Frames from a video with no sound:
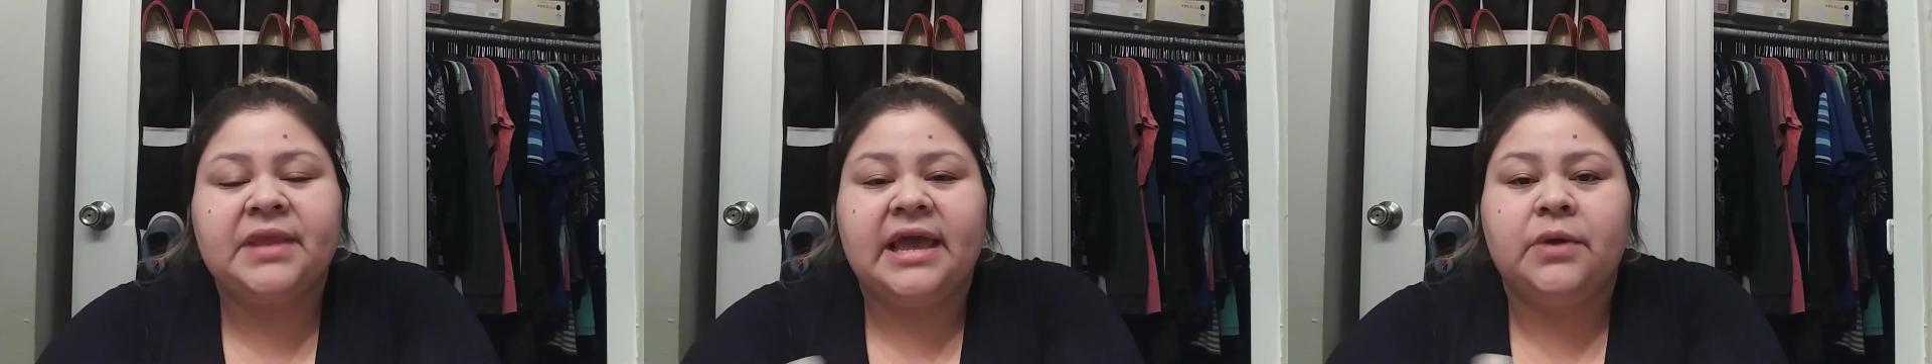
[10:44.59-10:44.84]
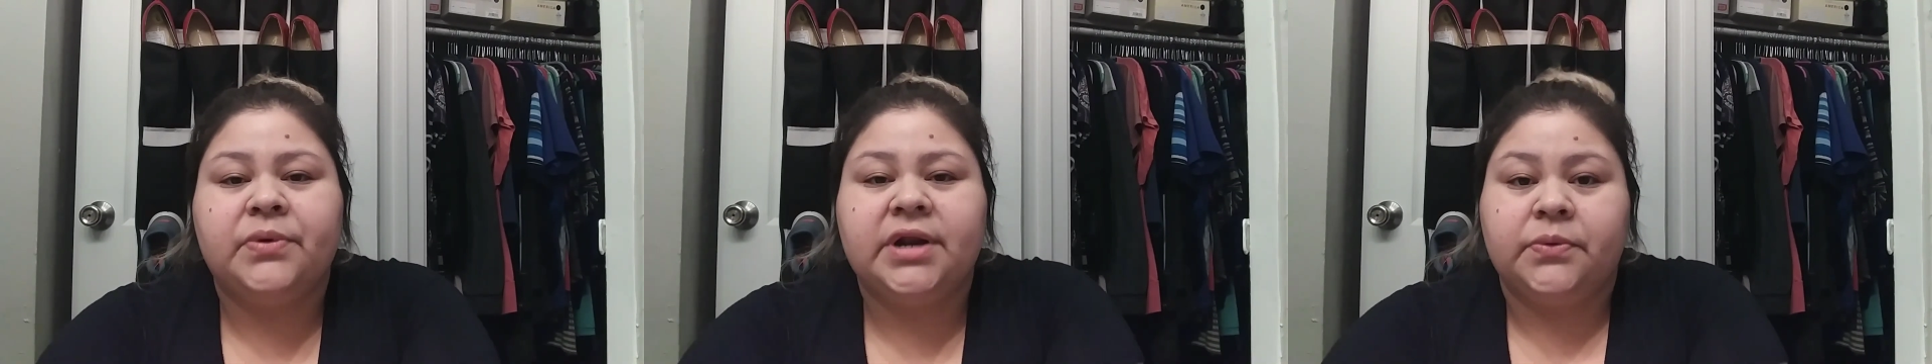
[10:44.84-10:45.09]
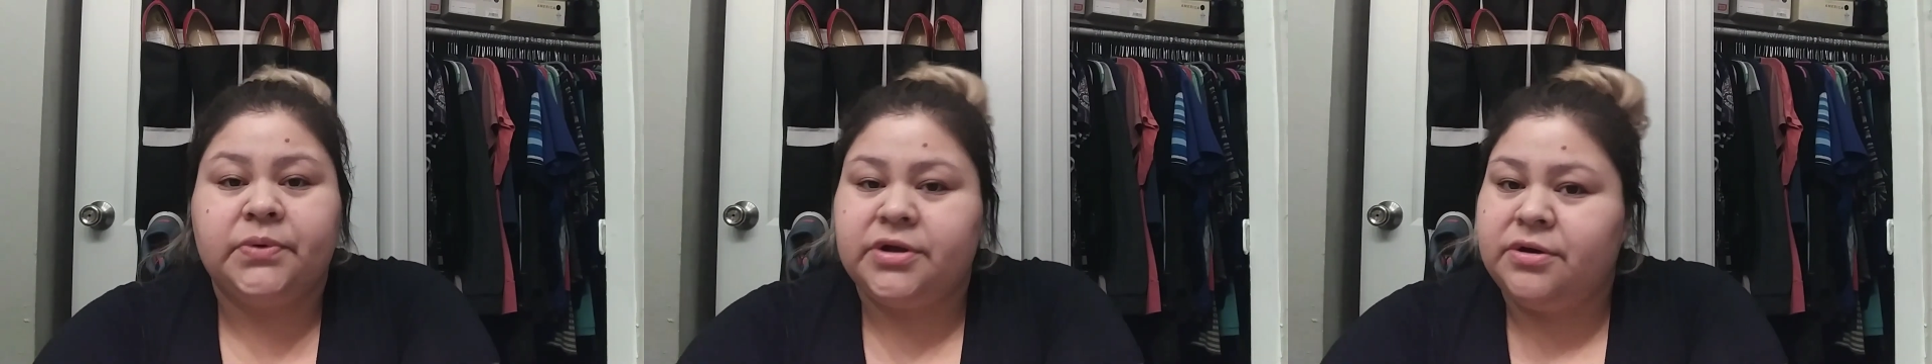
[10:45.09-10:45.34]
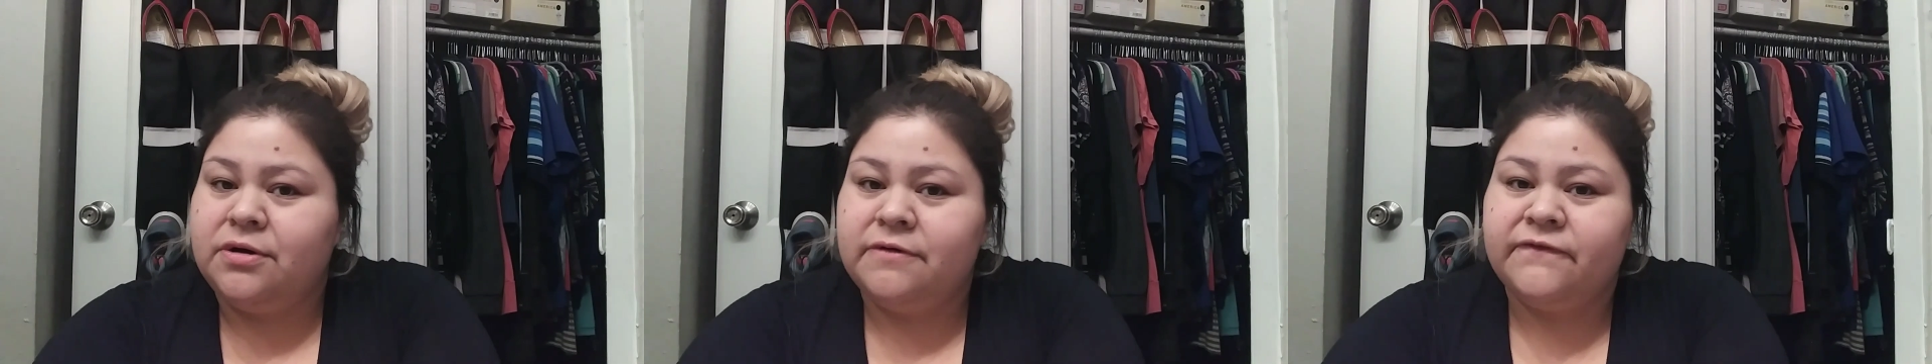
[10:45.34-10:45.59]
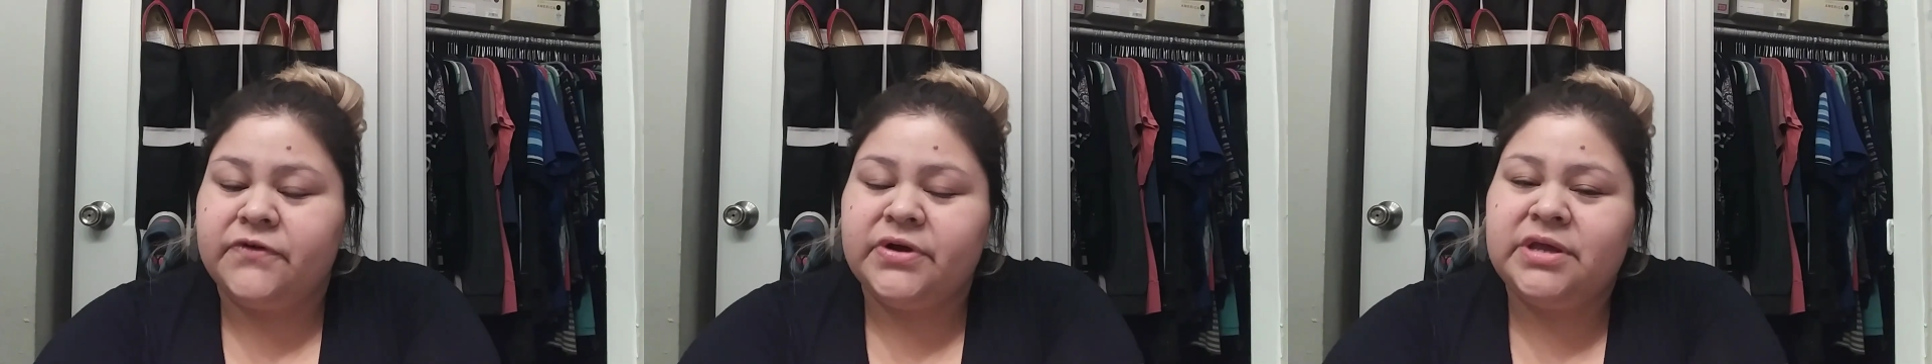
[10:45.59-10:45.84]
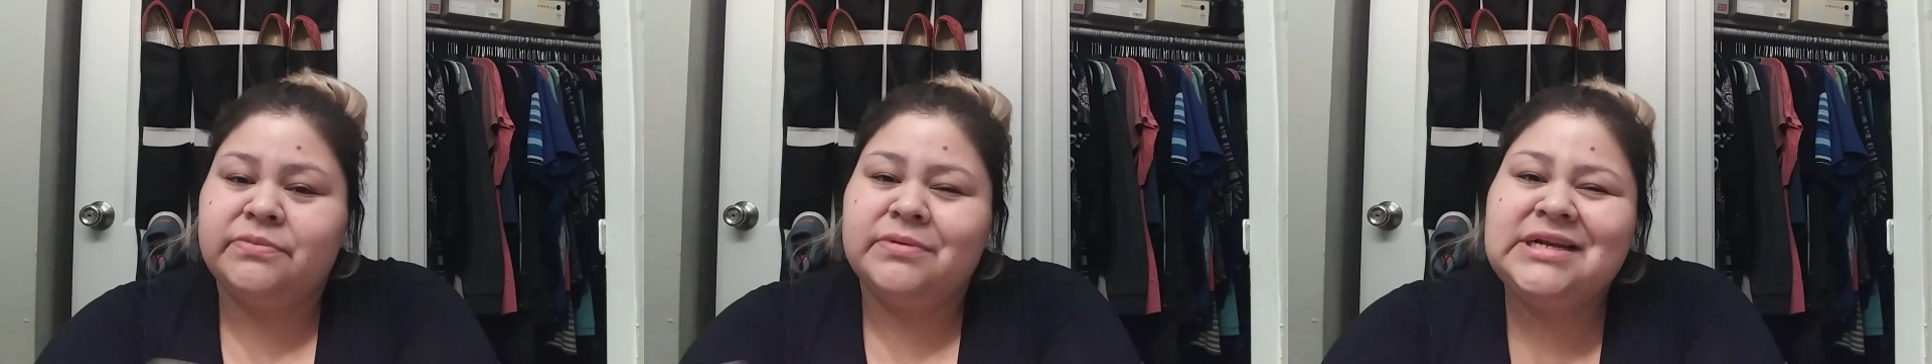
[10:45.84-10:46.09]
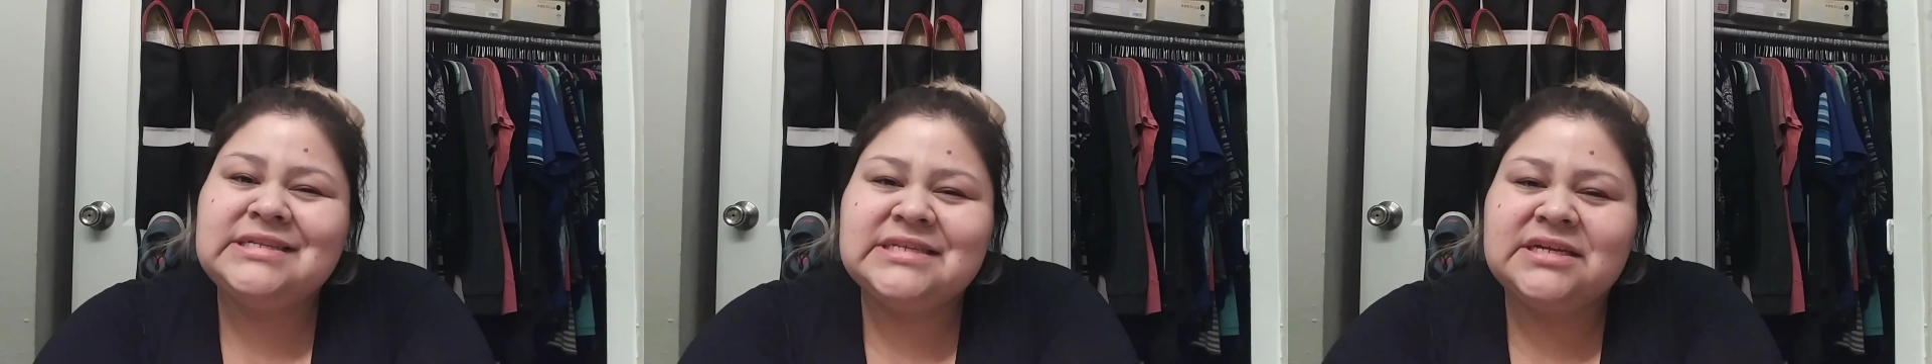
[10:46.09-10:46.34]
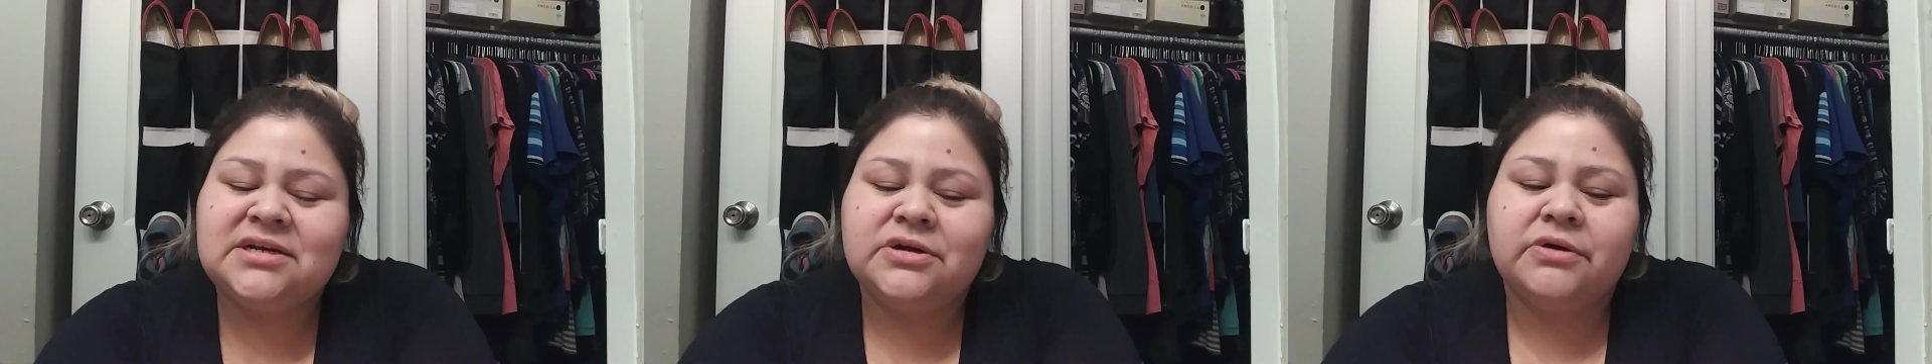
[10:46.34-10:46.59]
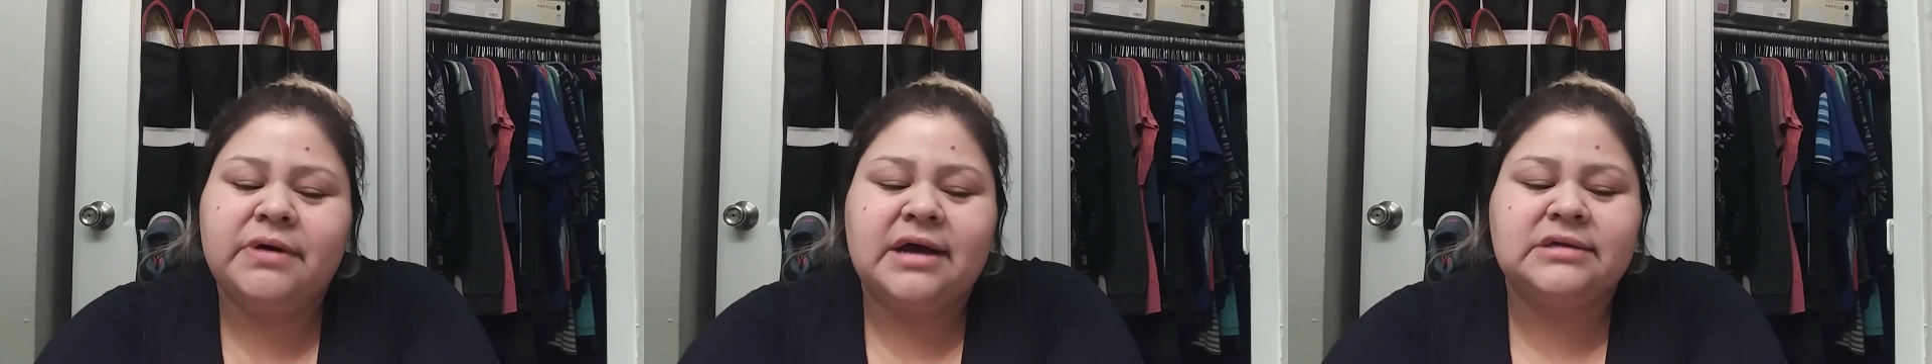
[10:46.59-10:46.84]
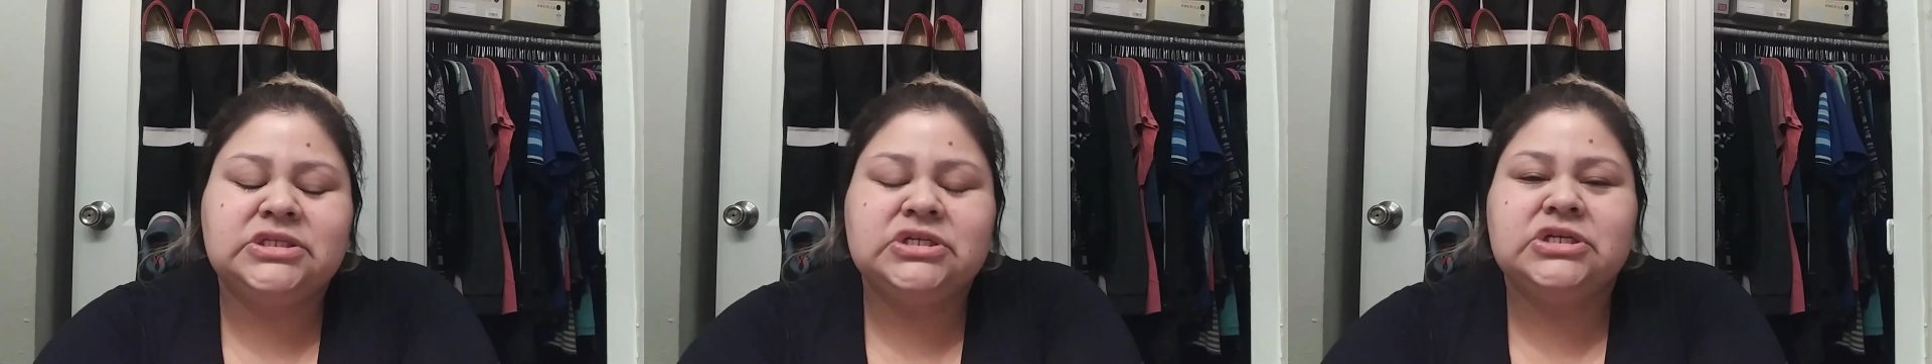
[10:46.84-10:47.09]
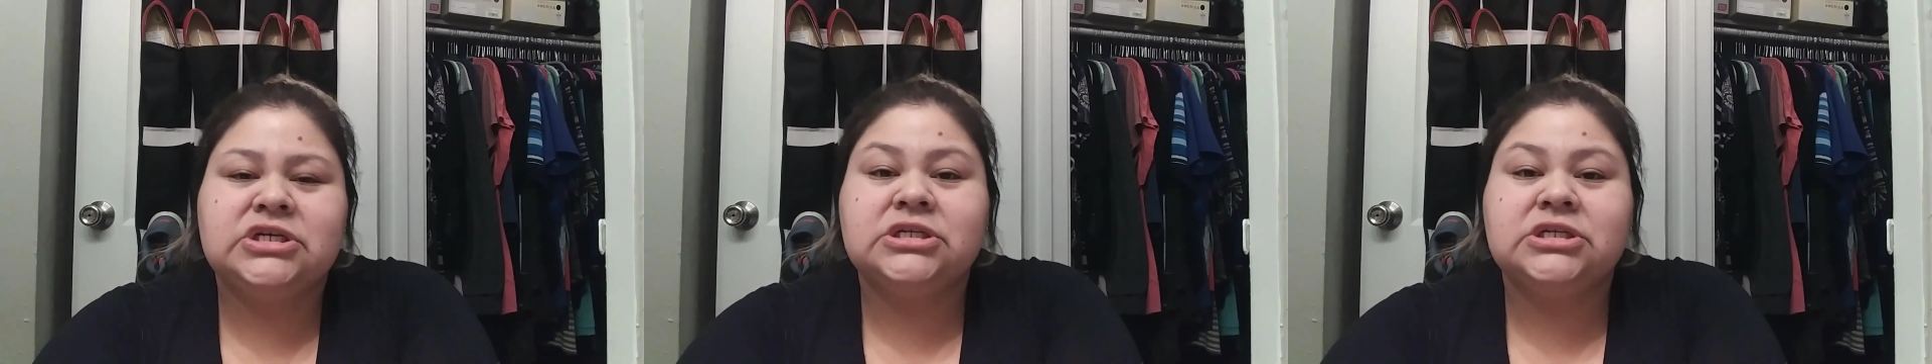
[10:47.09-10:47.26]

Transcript: And when I would go over, he really didn't know how to